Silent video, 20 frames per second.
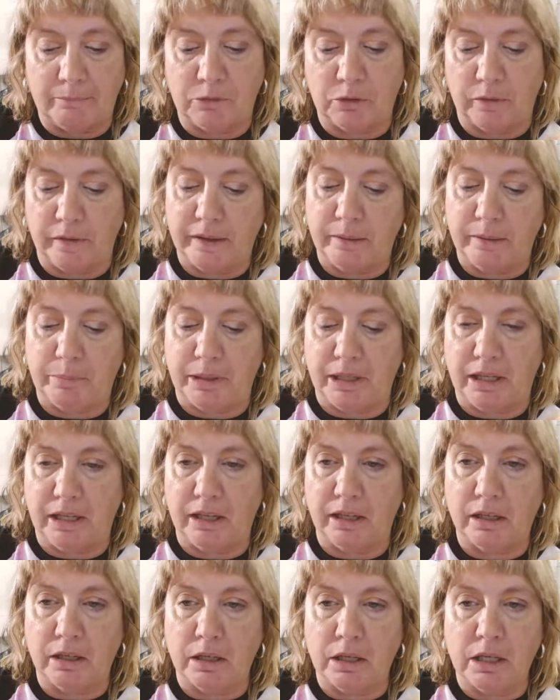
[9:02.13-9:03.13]
I'm going to
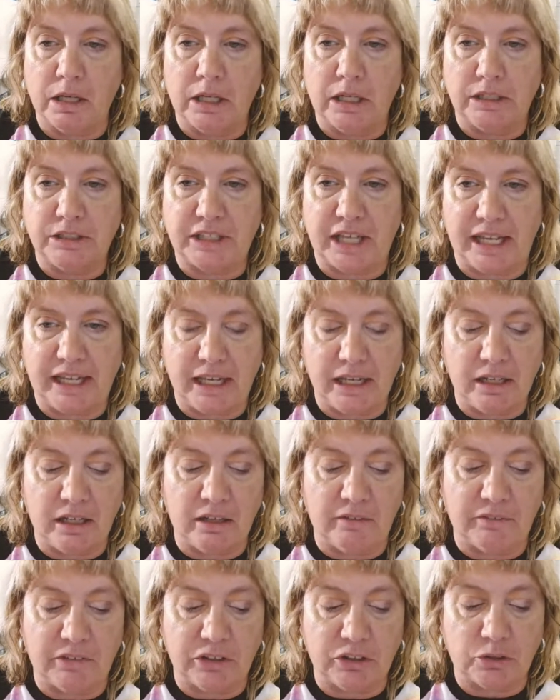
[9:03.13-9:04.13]
be taking
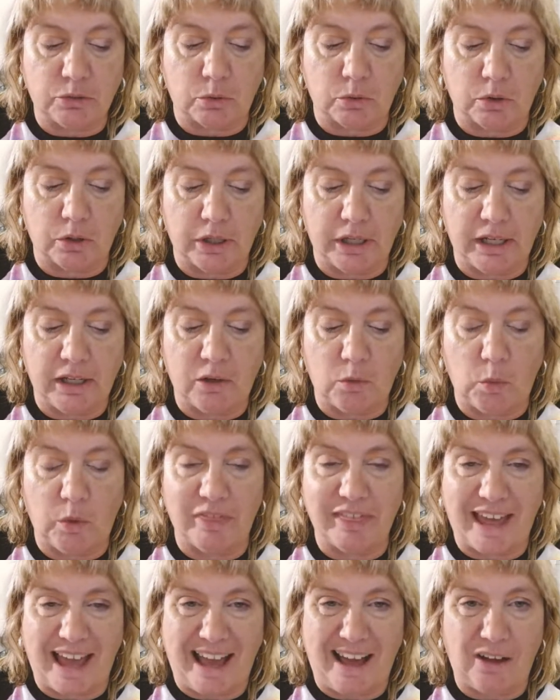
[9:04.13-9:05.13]
inventory
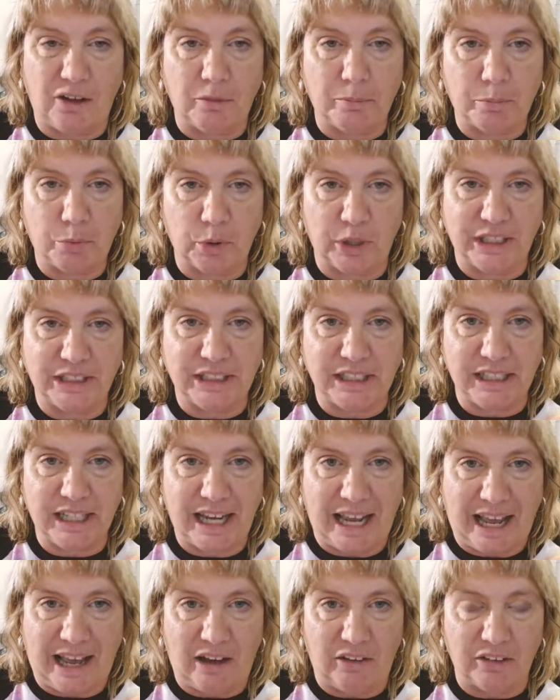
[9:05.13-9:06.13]
without printing
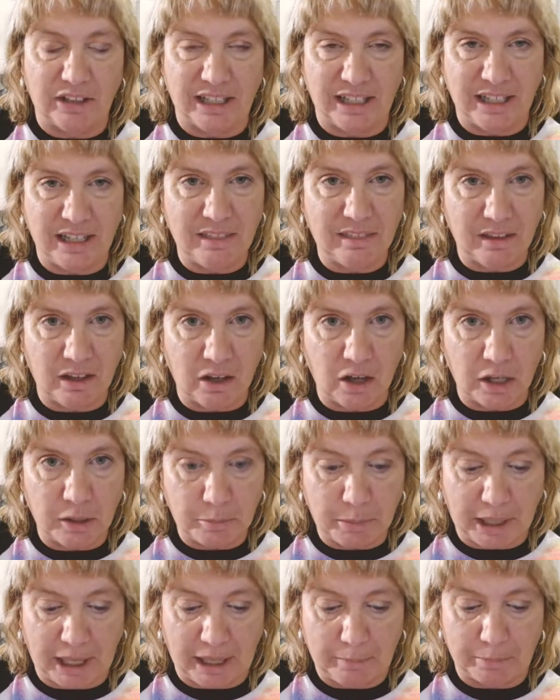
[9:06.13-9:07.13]
out anything on
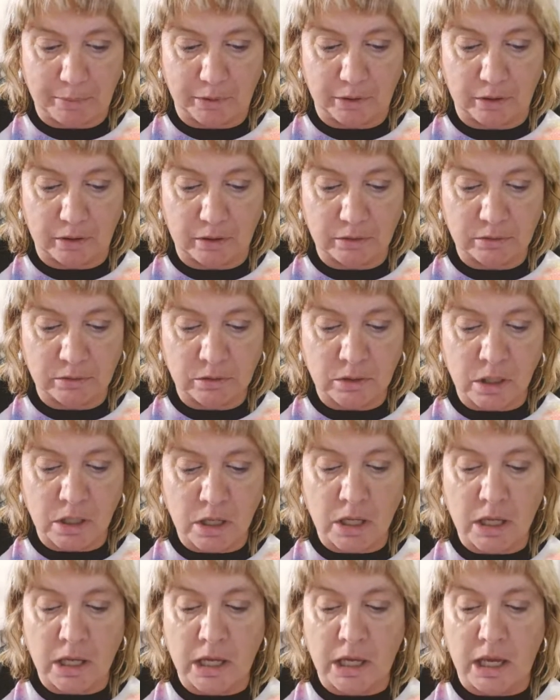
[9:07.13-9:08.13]
paper.
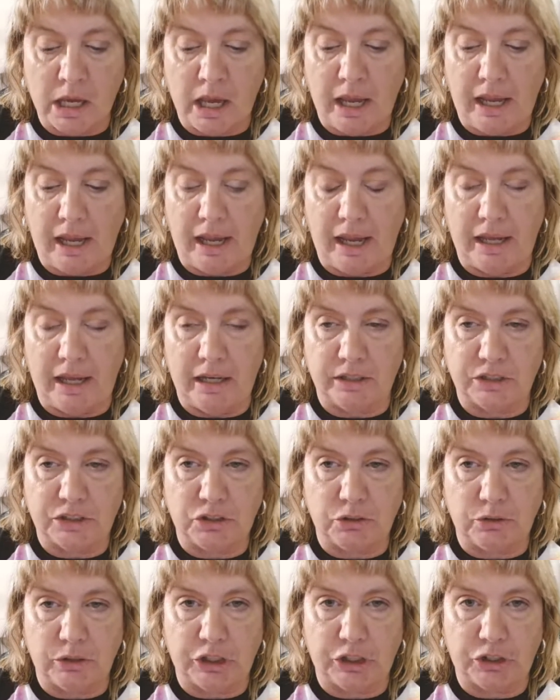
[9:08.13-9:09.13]
And it's
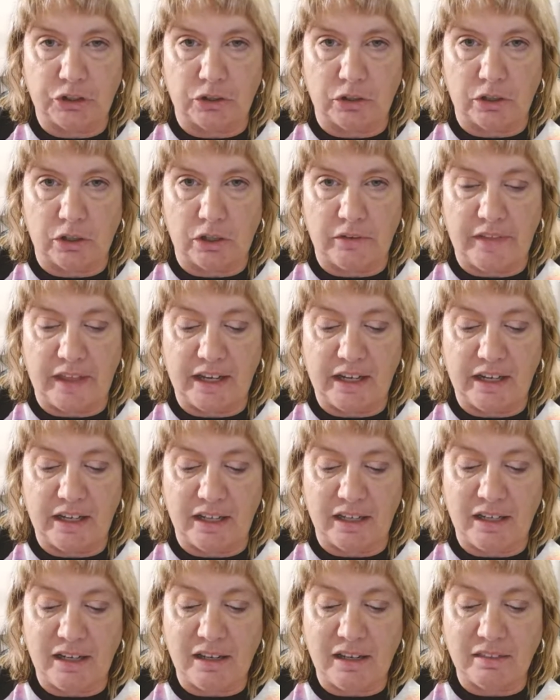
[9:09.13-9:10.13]
to assure that
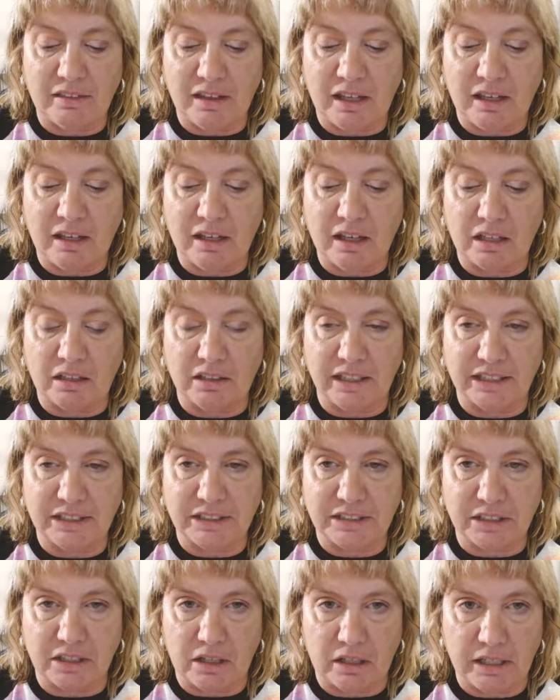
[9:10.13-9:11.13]
anything
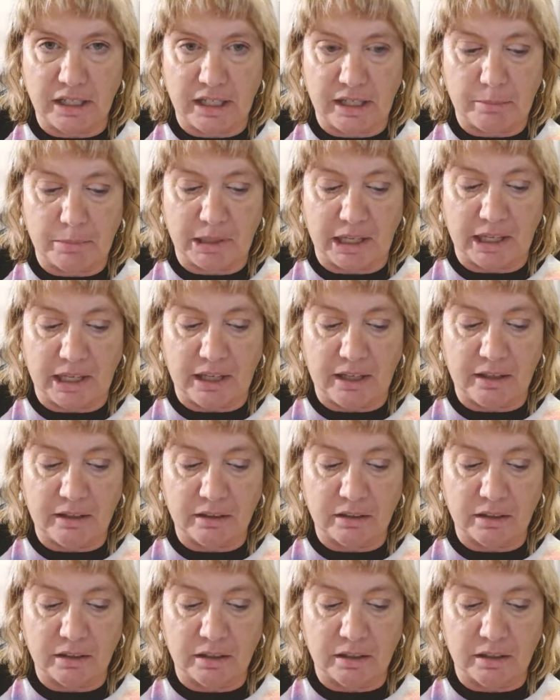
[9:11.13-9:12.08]
listed on eBay